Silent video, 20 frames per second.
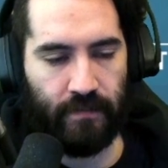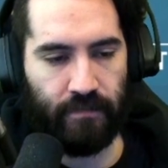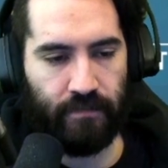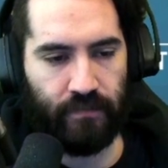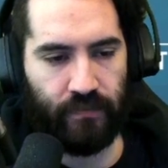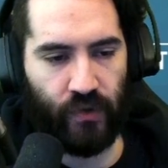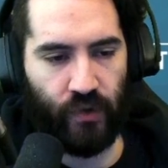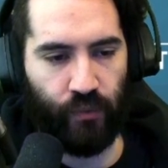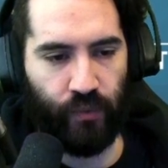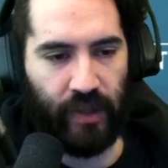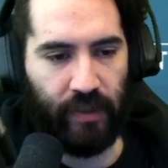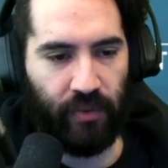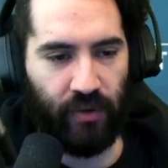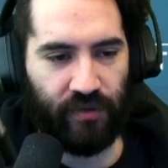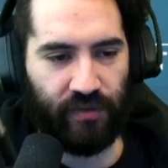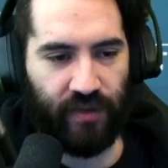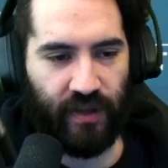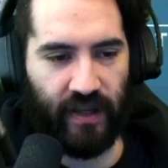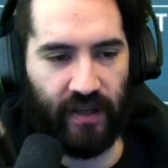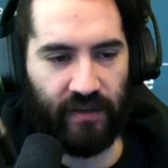
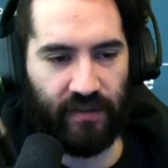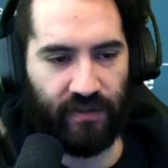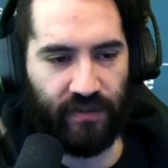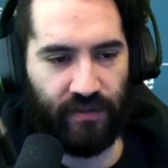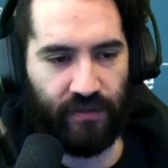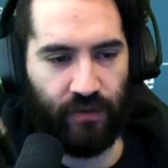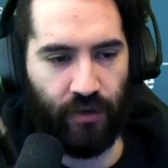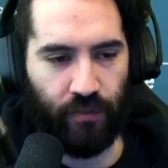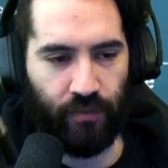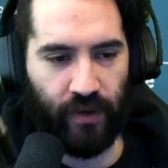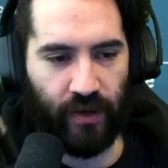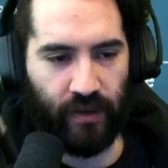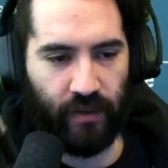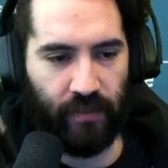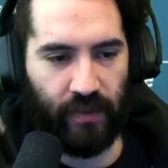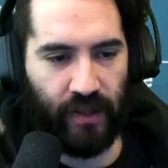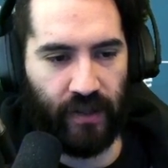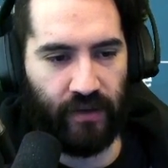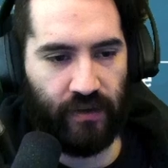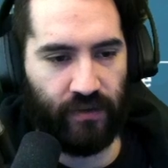Reaper's Dance. Don't
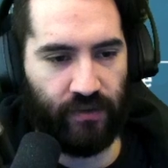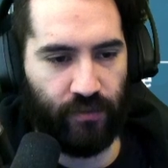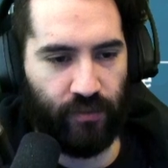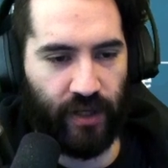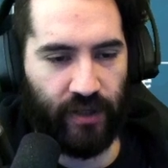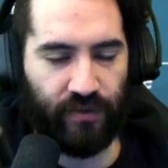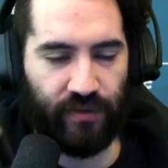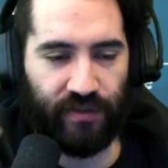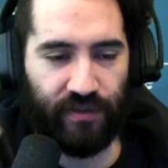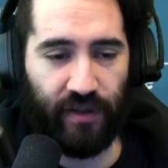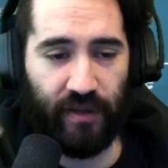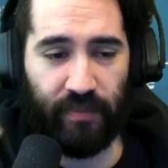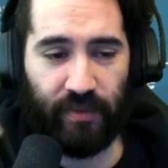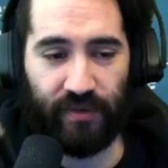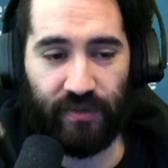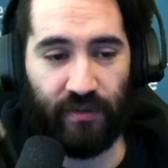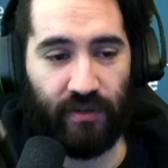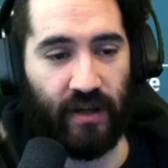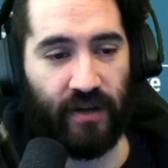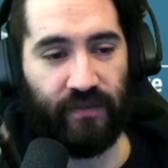recommend. Reckless Leap is
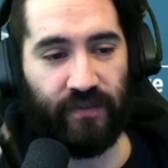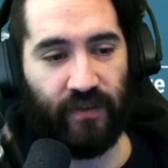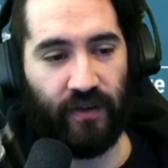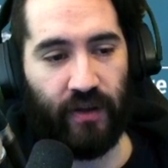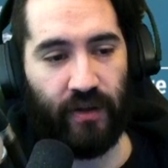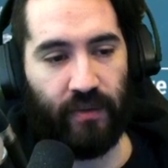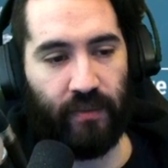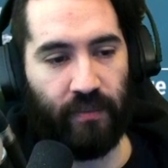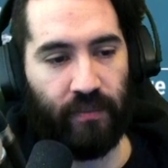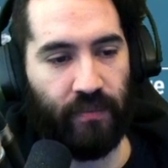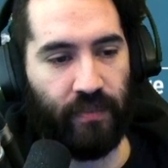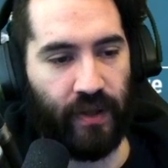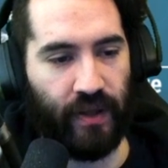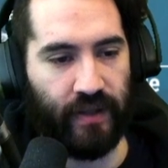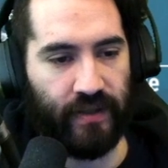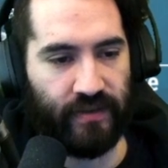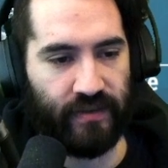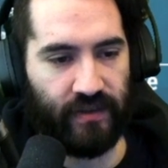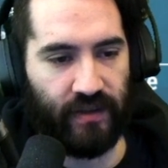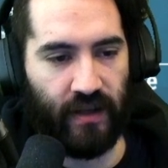a lot of fun,
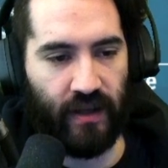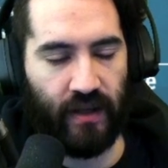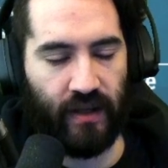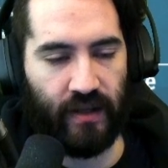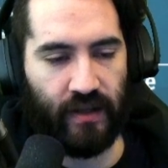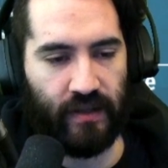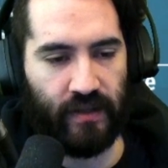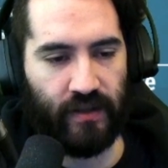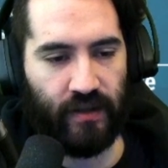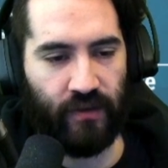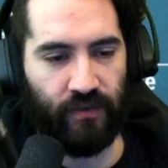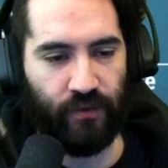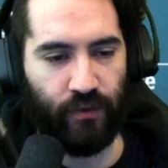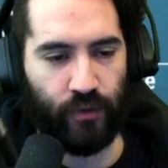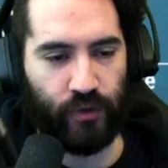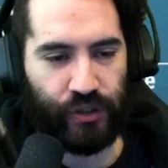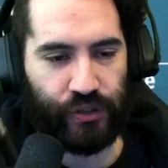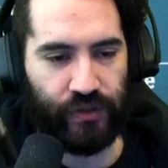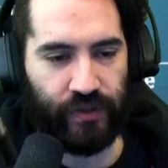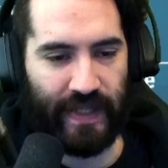but
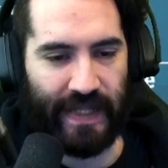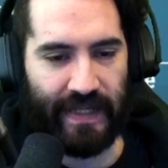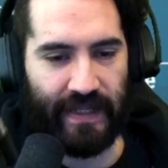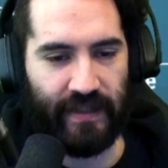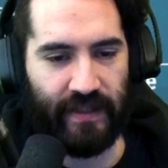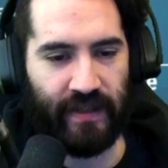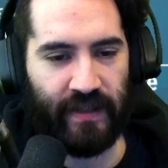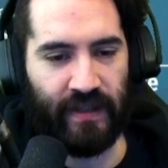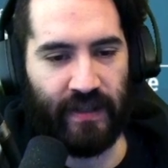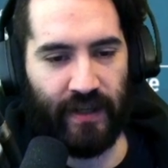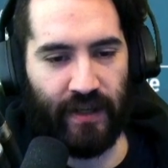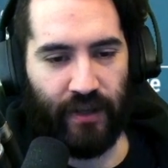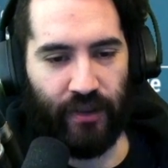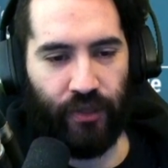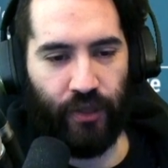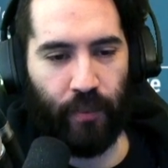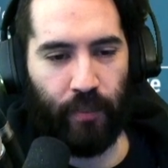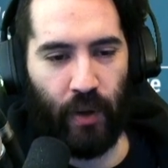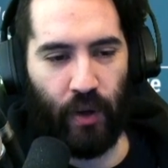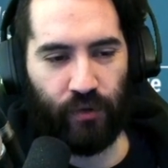unfortunately
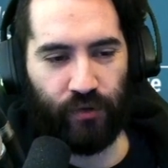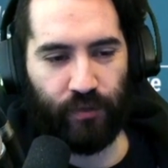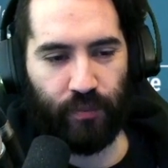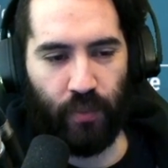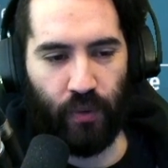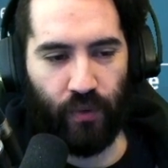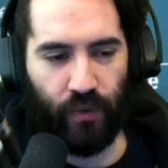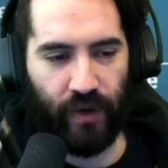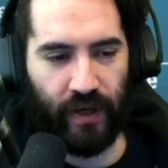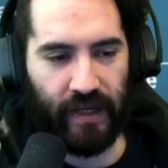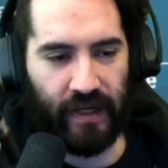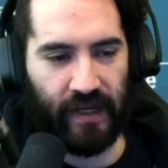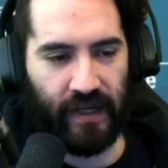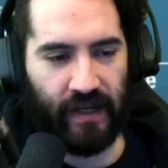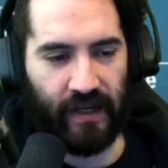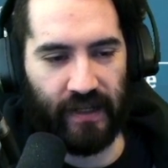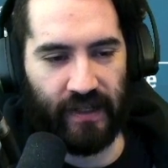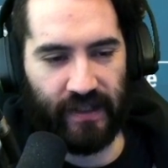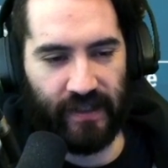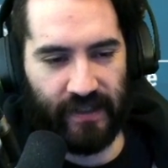the most
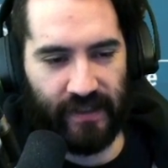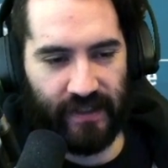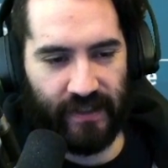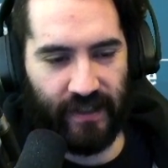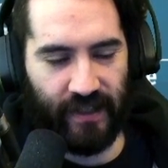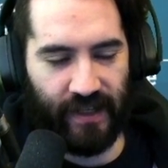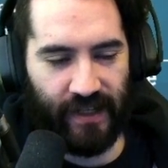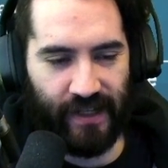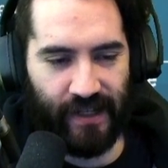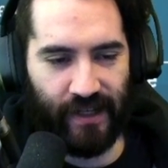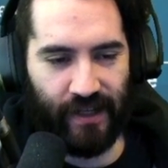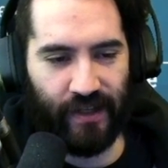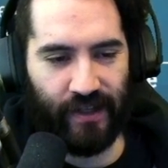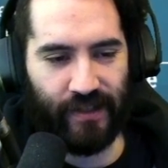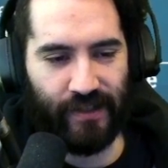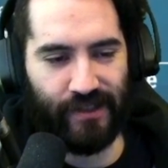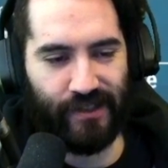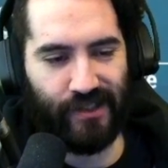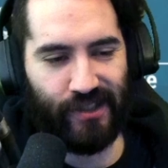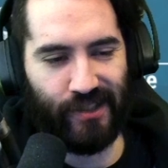boring
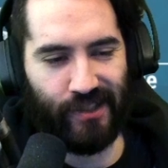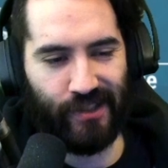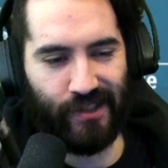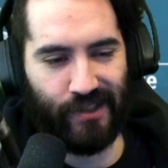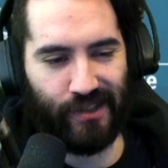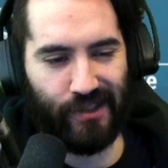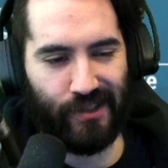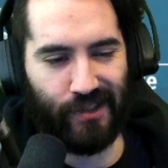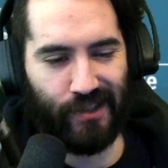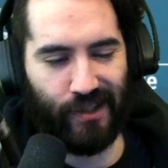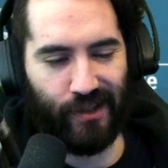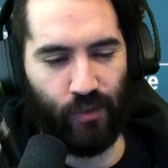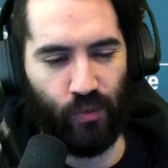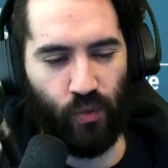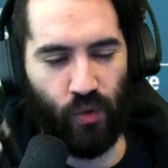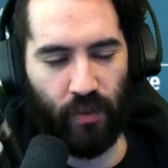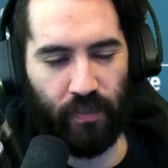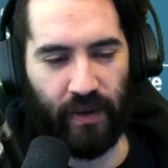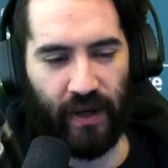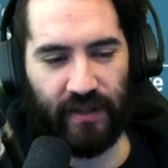
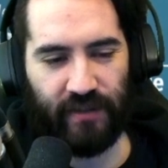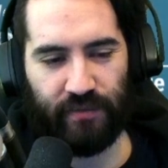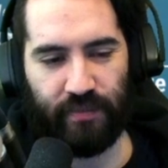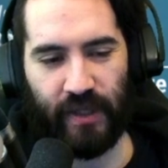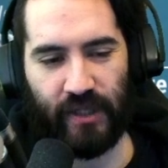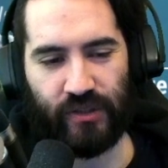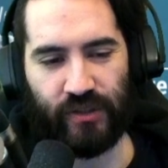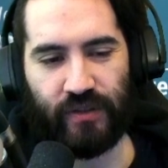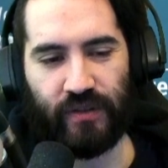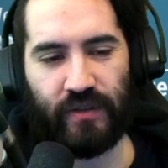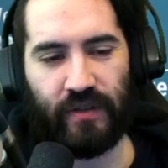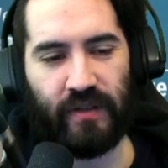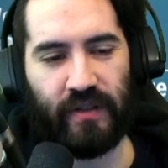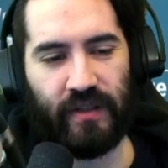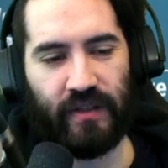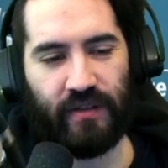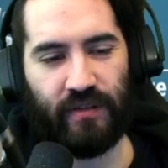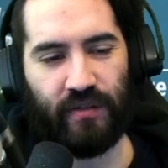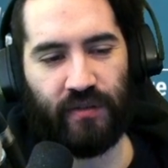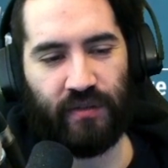Warpike special
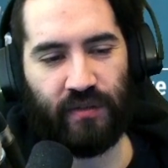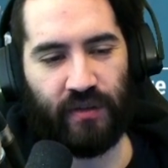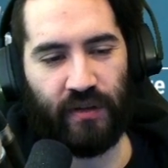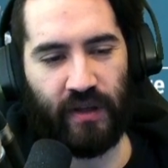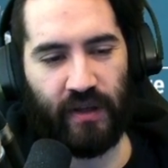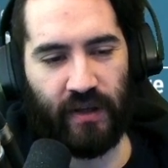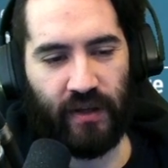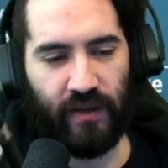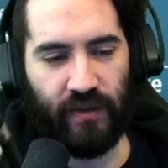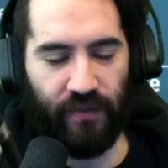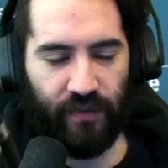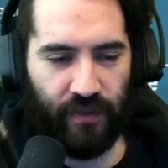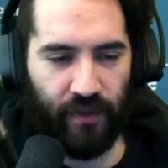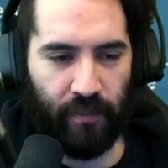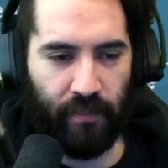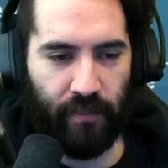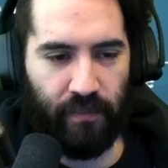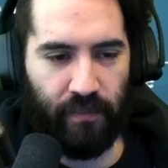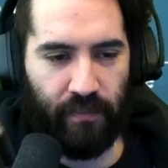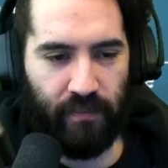is the
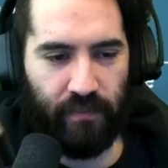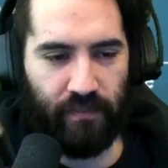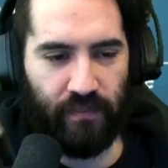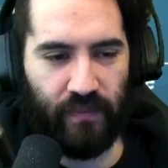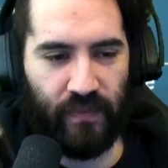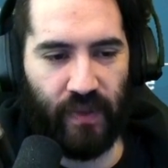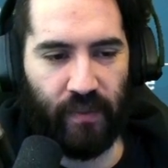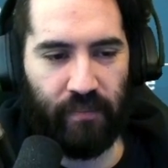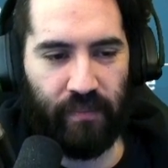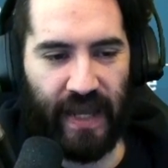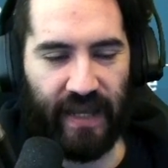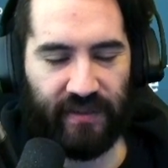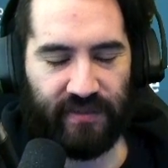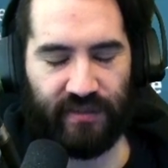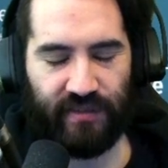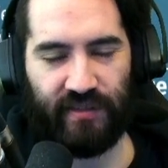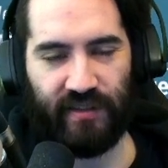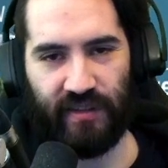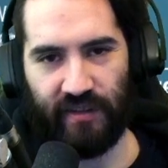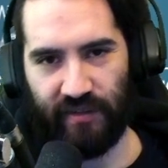
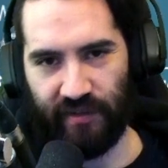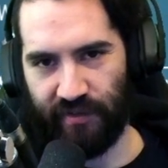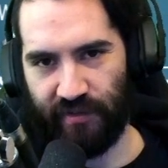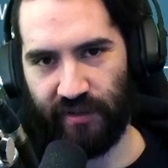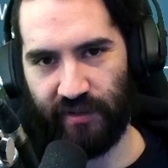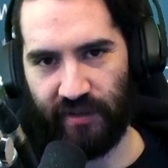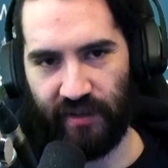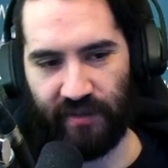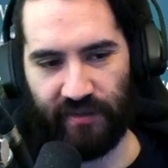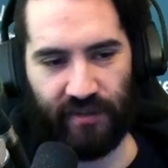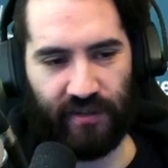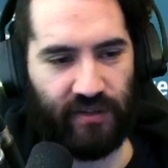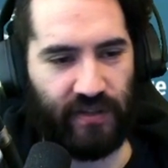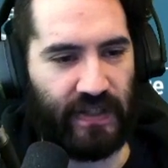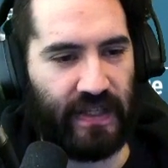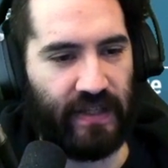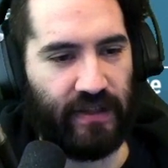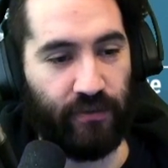best statistically.